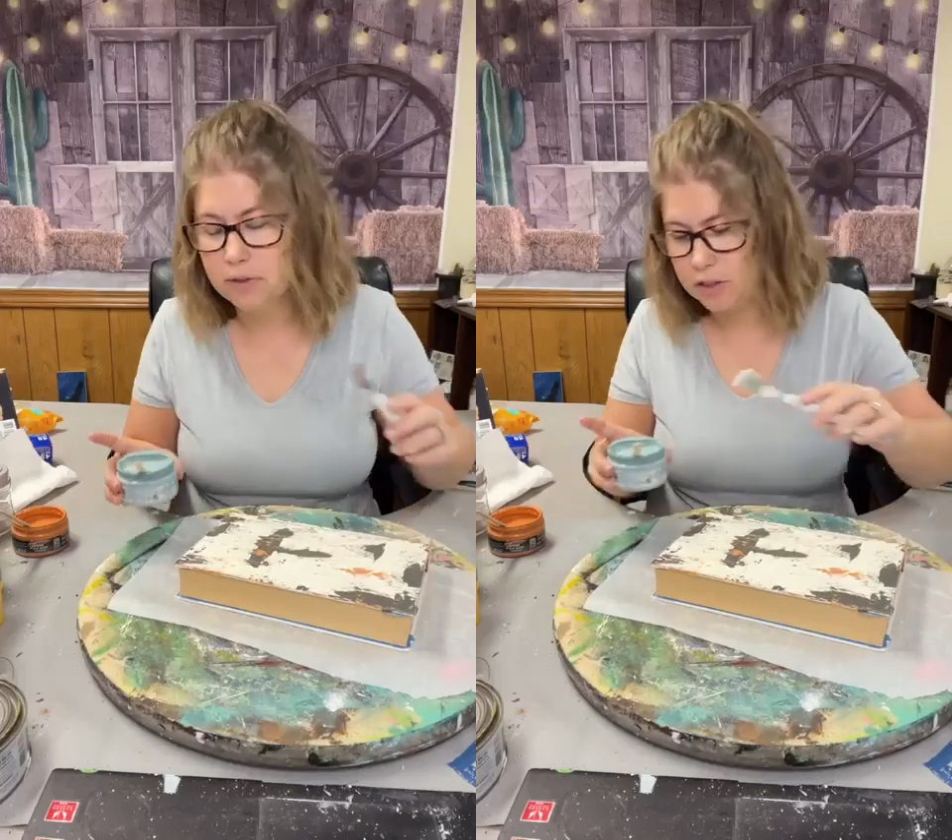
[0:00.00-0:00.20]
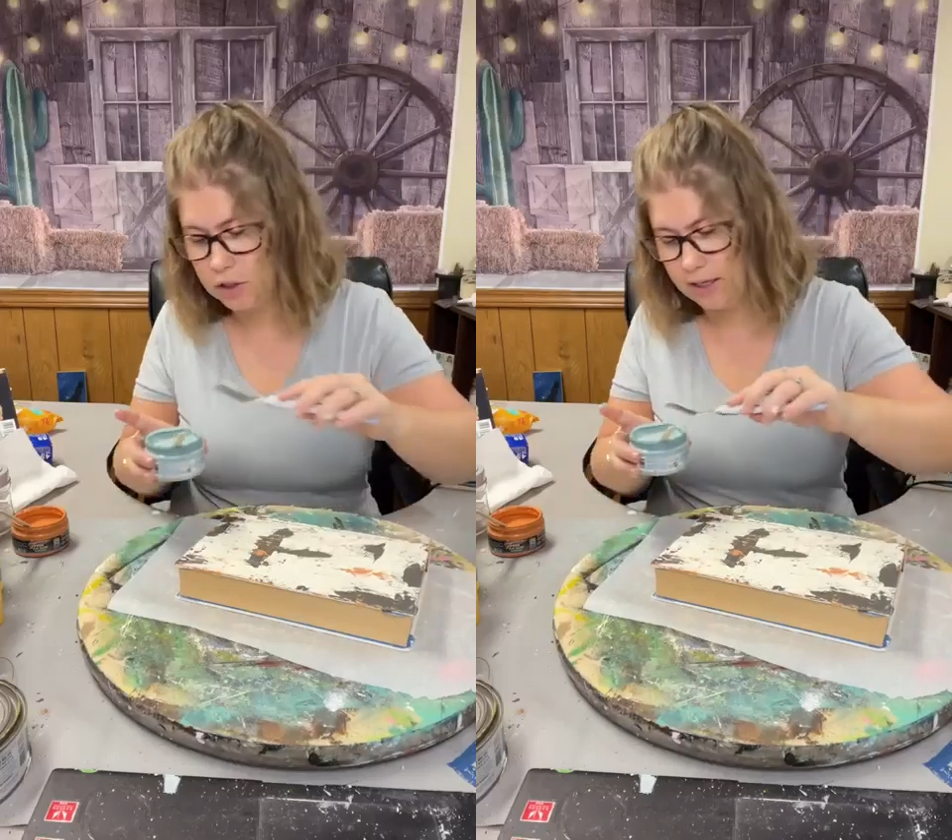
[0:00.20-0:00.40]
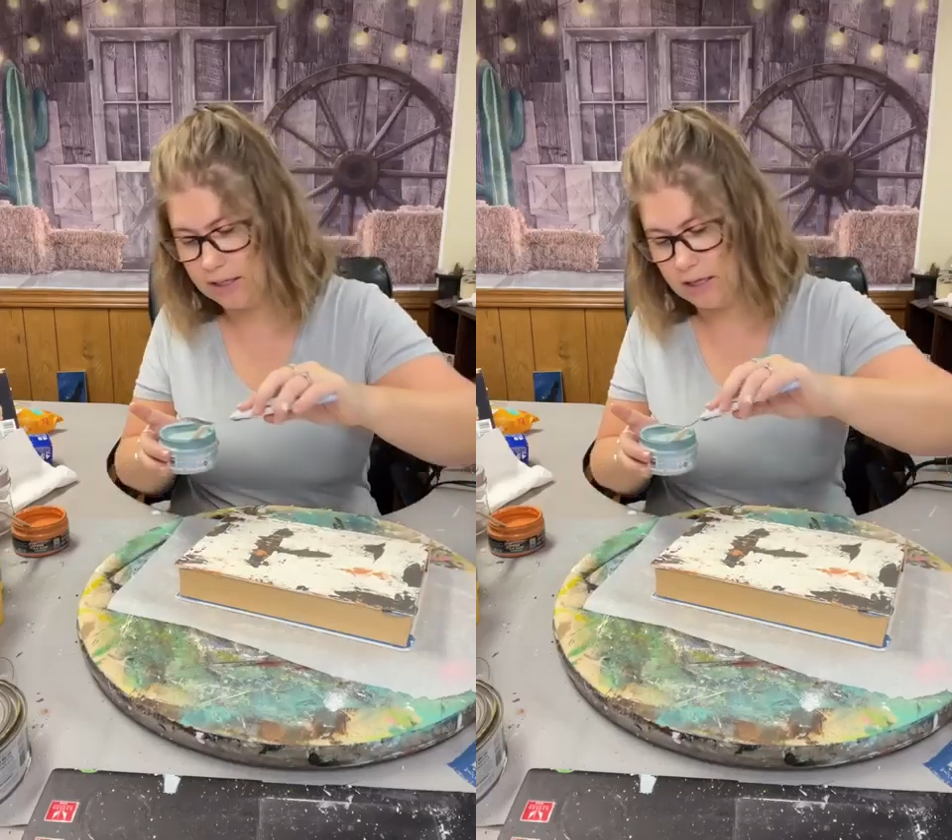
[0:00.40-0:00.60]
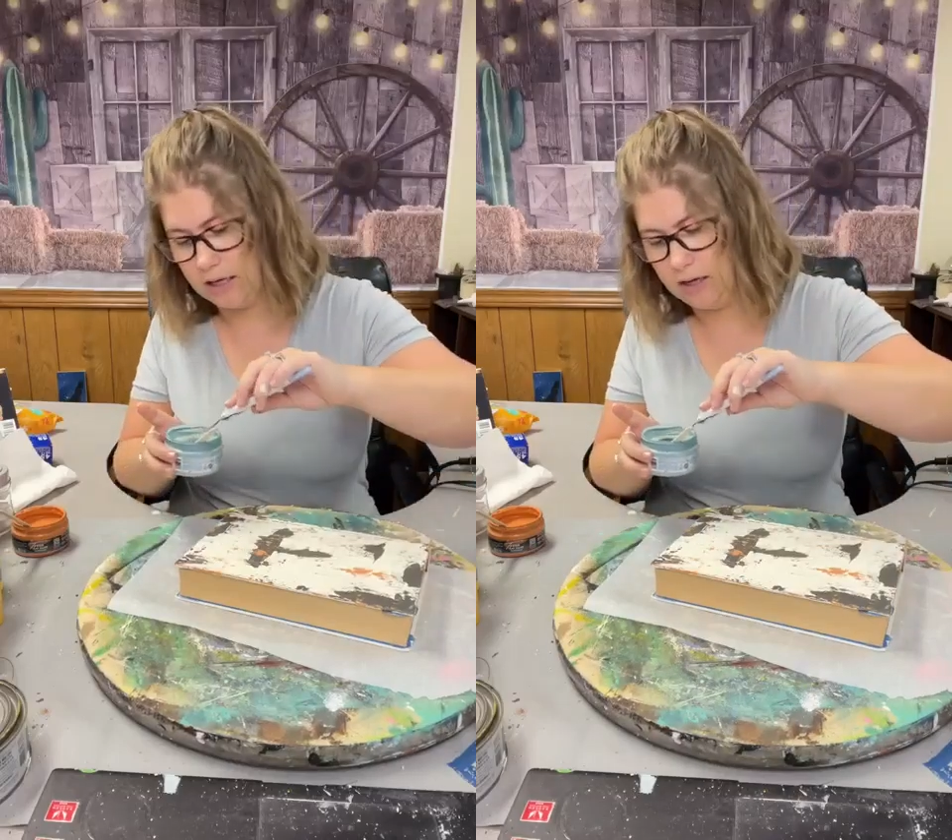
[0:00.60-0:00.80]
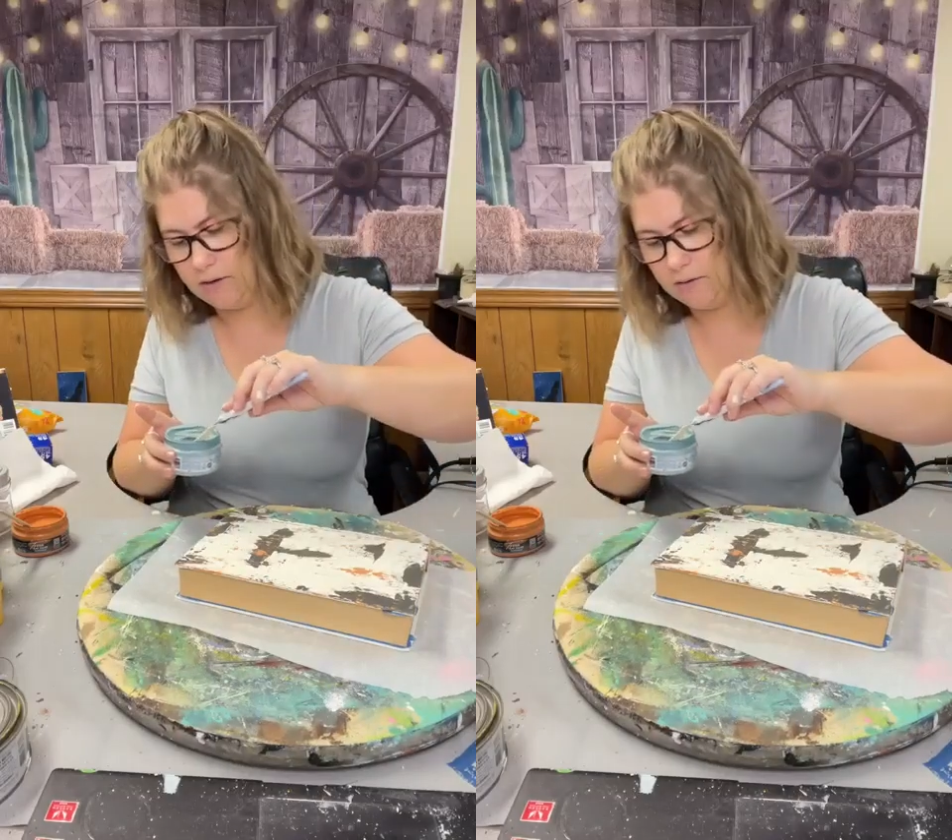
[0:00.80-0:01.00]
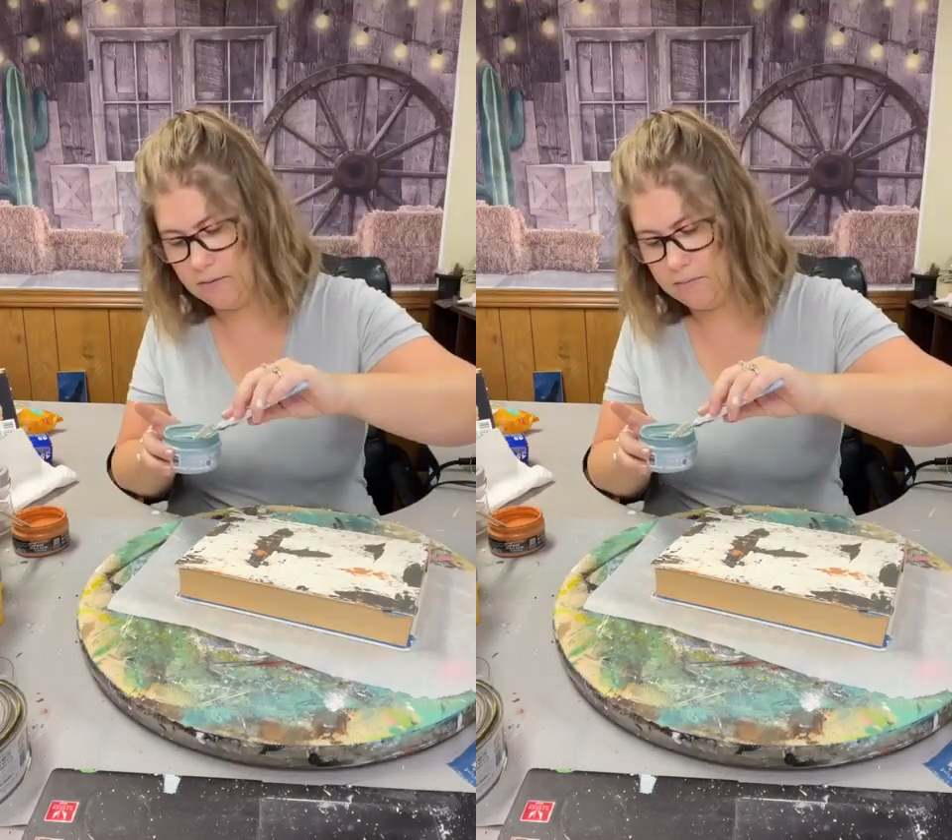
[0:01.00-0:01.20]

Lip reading: I appreciate that.